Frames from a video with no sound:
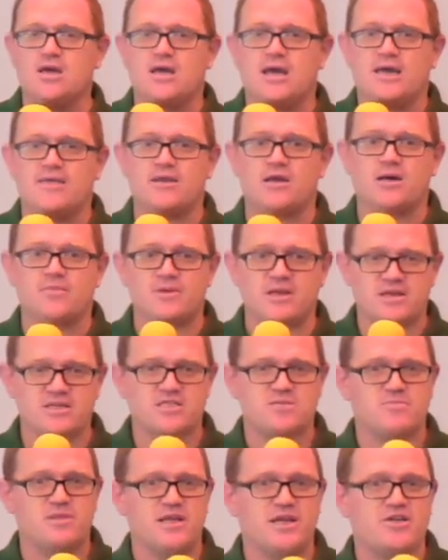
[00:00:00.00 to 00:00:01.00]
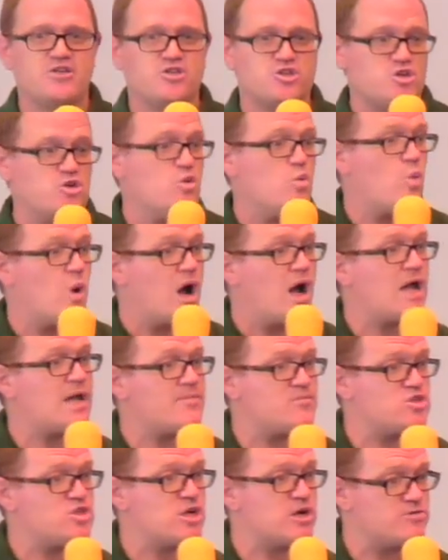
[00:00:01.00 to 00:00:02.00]
And then I'm going to explain to you why I'm
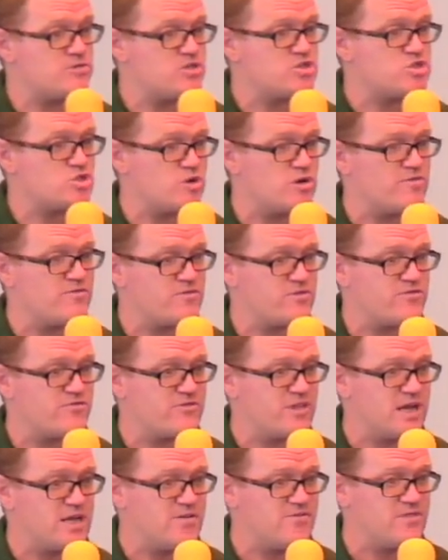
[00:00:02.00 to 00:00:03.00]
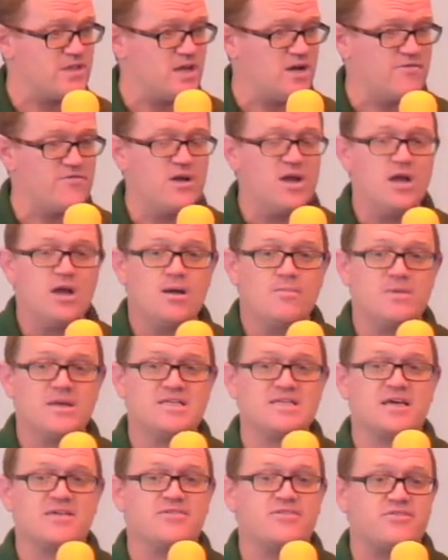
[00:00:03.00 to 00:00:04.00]
sharing the story for the flight of love, because
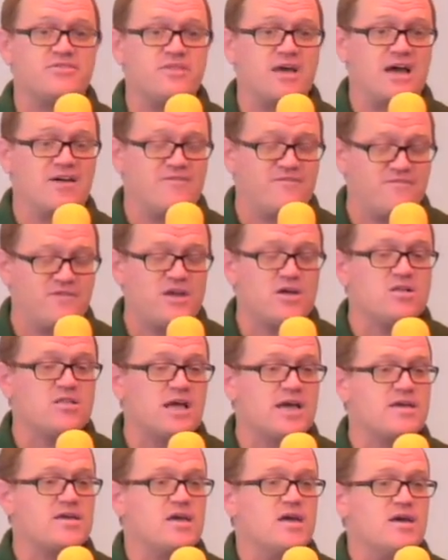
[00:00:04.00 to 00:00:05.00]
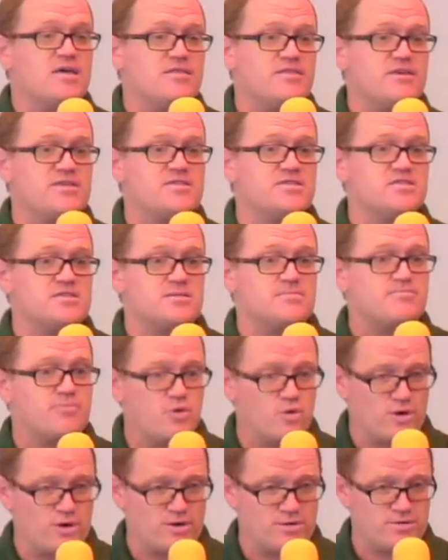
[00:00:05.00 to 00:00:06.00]
I feel like this is
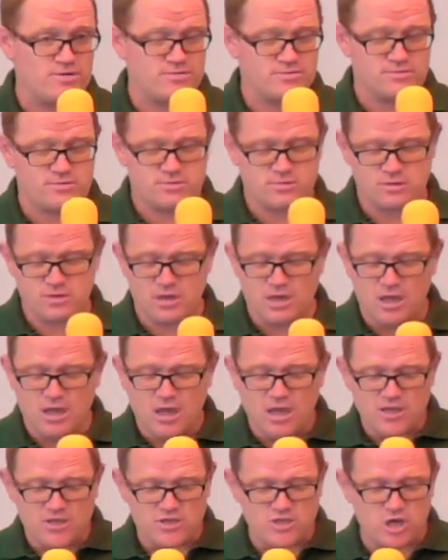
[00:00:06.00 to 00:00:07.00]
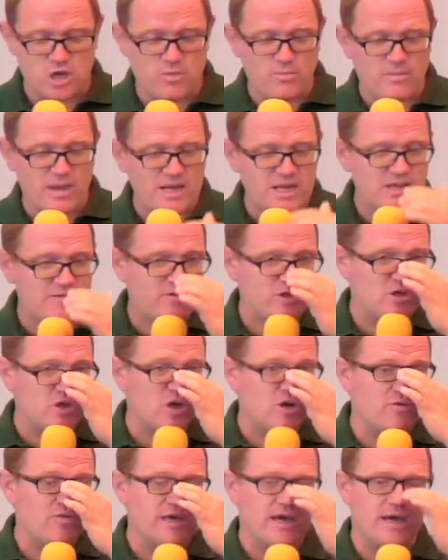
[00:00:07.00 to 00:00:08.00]
important. So many of you
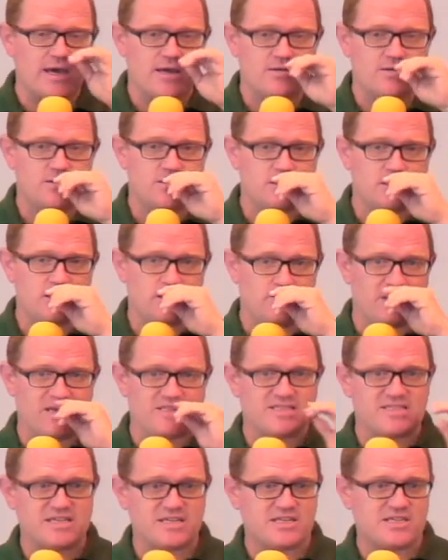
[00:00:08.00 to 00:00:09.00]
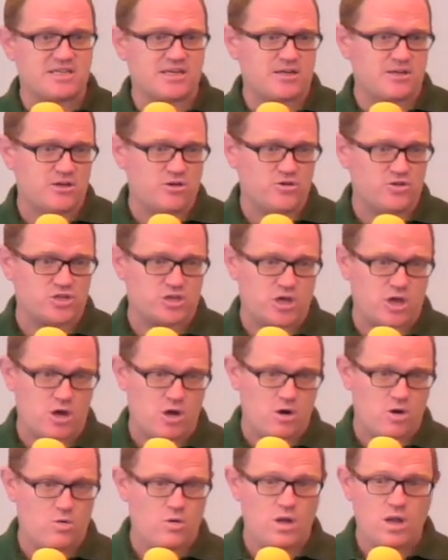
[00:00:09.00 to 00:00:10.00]
know that about 16 years
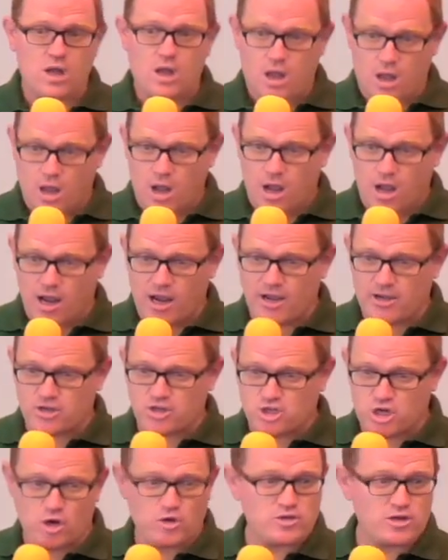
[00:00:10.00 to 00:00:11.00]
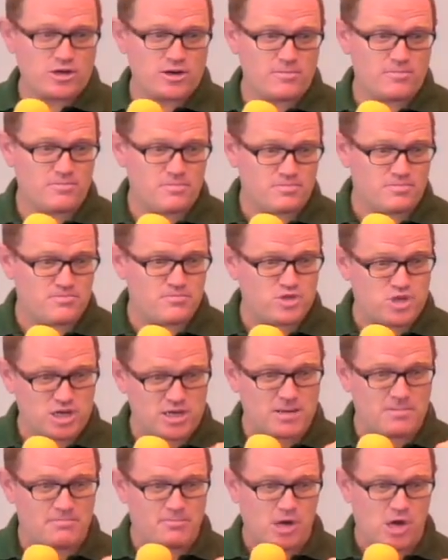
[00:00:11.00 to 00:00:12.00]
ago, I choked on a
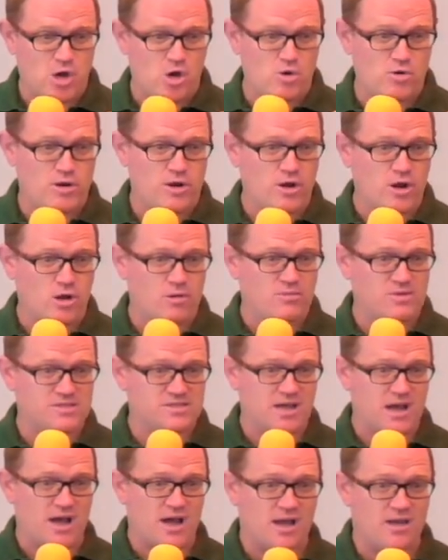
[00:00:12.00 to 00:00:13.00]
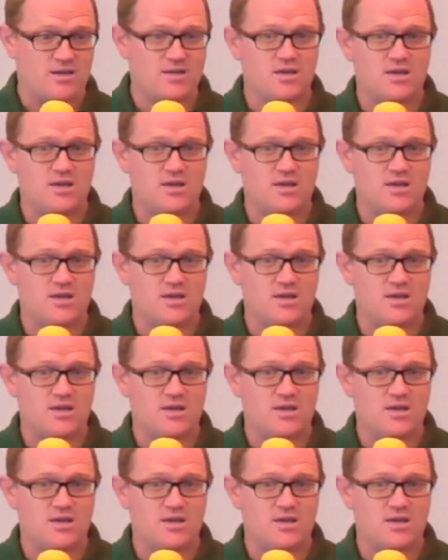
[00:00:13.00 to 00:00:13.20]
chicken bone and almost died.